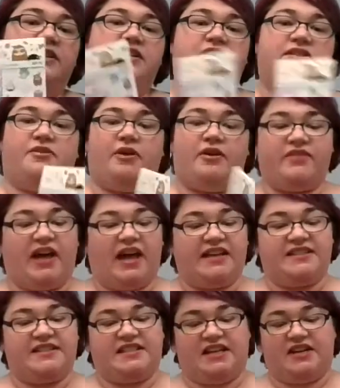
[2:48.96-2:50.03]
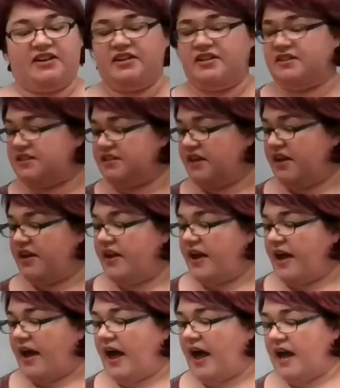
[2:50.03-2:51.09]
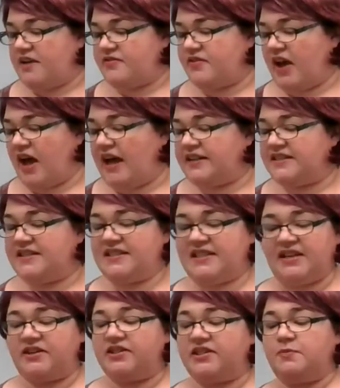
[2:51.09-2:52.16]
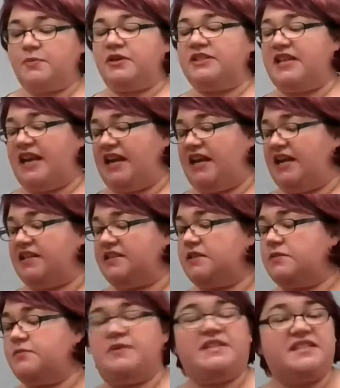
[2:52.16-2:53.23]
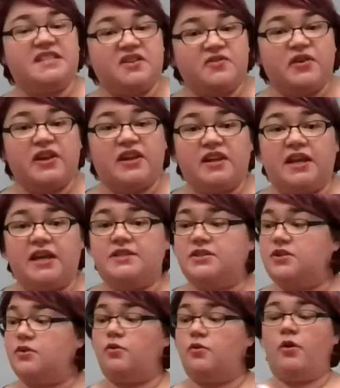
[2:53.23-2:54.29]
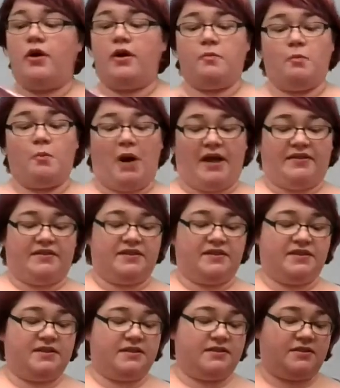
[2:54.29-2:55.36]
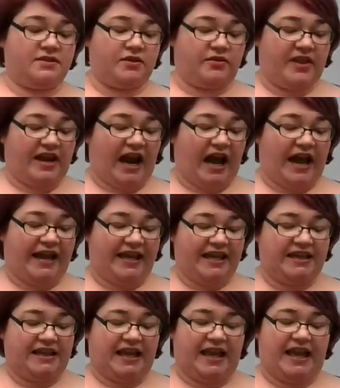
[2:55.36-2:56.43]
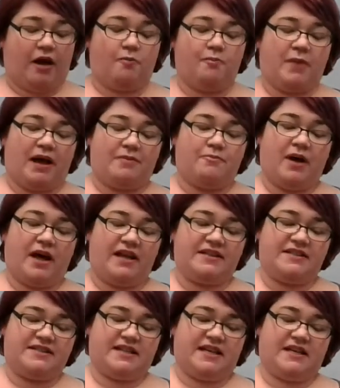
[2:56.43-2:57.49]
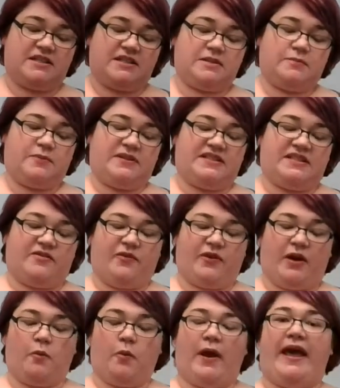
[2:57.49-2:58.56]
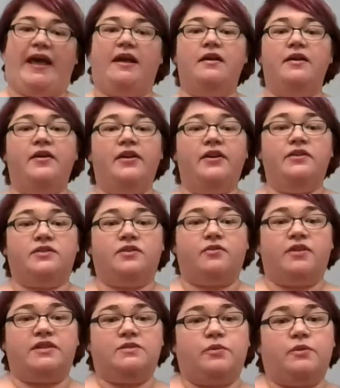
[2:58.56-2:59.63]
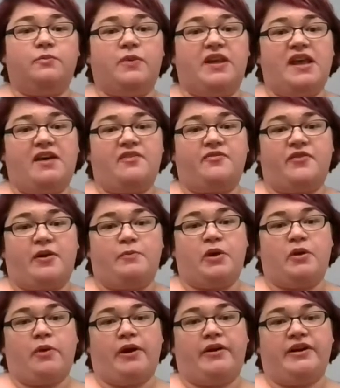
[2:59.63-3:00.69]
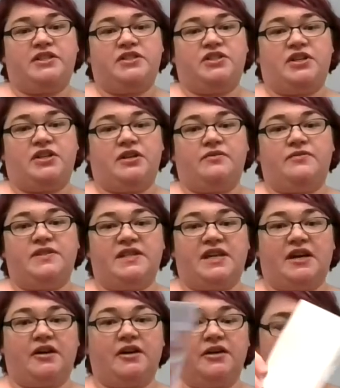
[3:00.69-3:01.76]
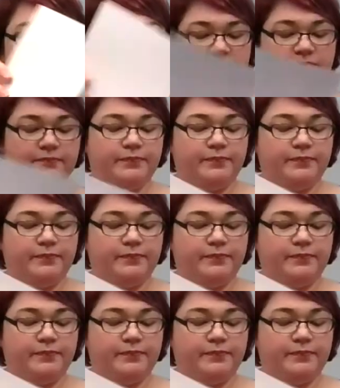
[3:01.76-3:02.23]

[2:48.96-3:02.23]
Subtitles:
So I've got stickers. I've got stickers pertaining specifically to months so that I can lay out my months in a specific way. So this would be a February sheet of stickers.